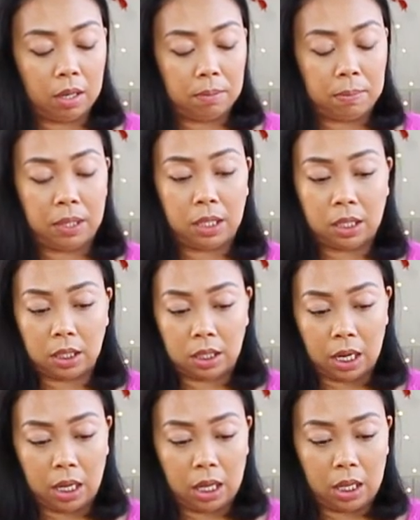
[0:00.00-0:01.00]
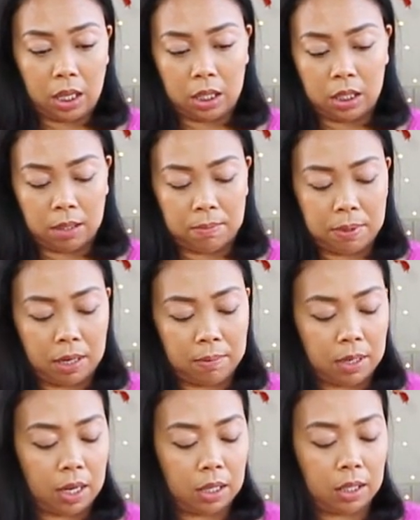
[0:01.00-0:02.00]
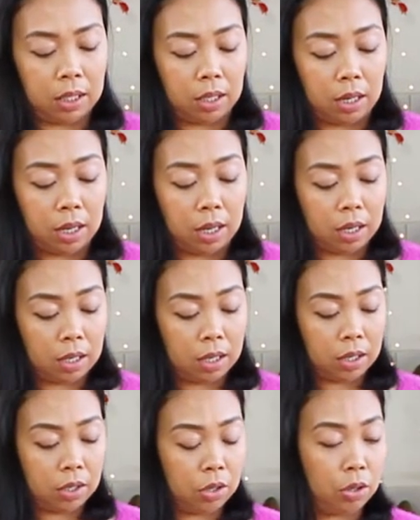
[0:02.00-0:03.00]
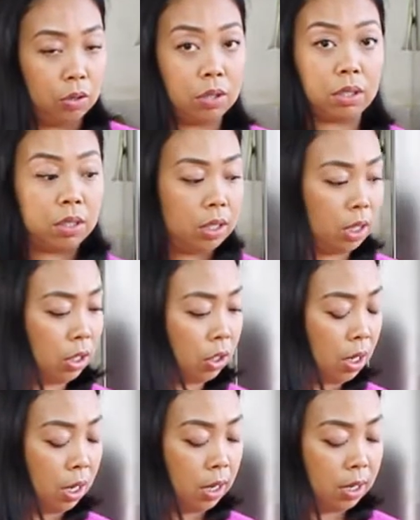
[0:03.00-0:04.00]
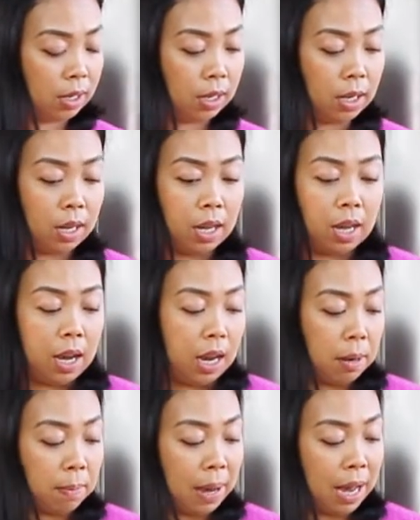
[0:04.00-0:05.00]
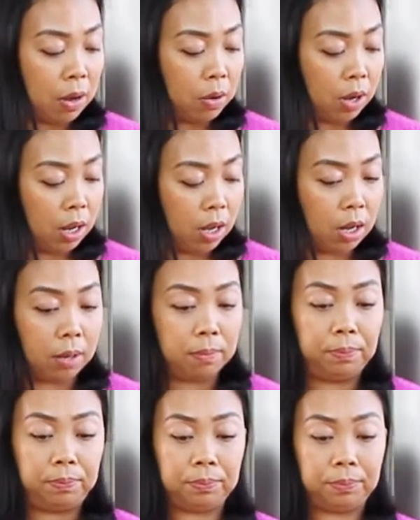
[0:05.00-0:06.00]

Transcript: because I think this is a bigger banana than I used initially. And about a